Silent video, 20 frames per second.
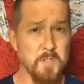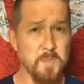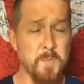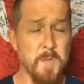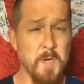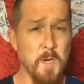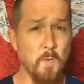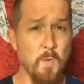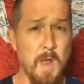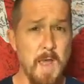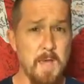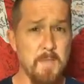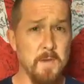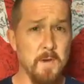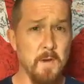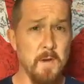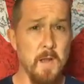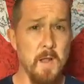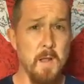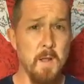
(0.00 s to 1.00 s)
It's been a
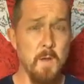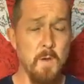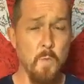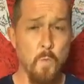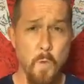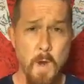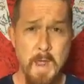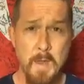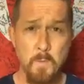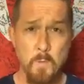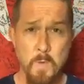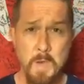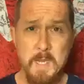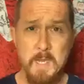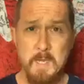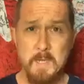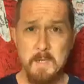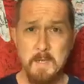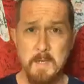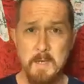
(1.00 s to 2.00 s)
rather wet
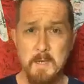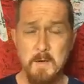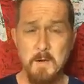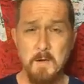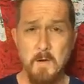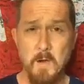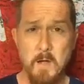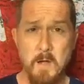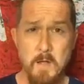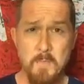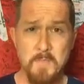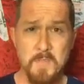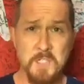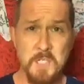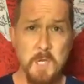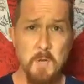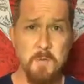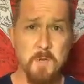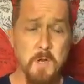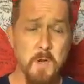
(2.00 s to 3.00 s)
week here on the
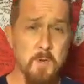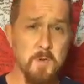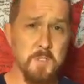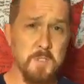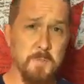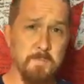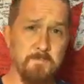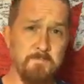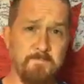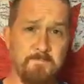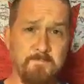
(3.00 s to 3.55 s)
south coast.